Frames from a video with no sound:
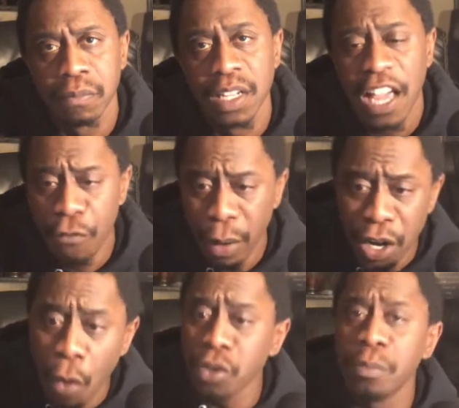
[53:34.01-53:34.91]
If we're
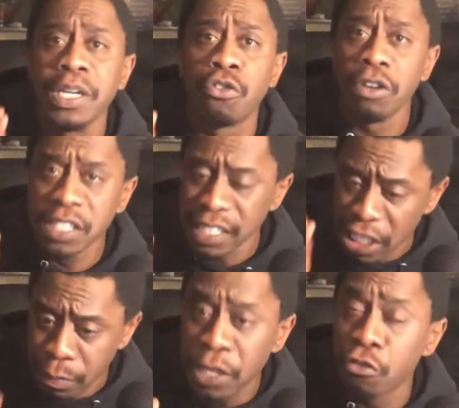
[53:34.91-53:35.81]
going to be Christian, let's
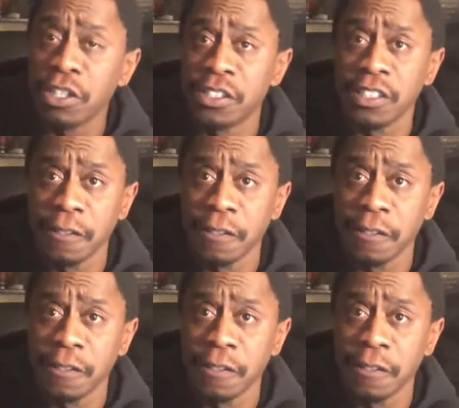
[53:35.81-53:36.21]
be Christian.